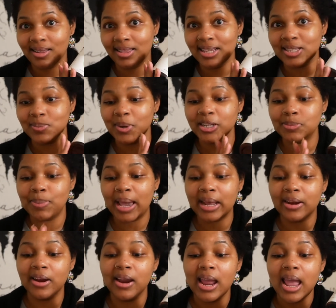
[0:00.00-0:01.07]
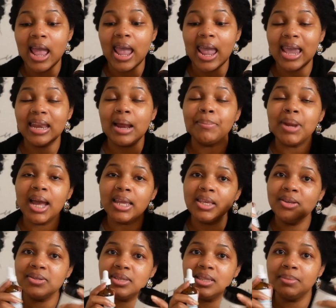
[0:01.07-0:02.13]
This works better, and I'm not
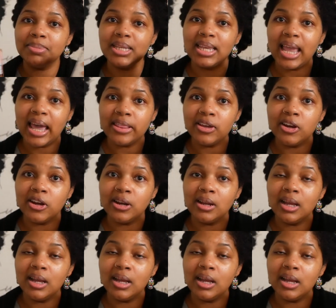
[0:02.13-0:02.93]
using them together.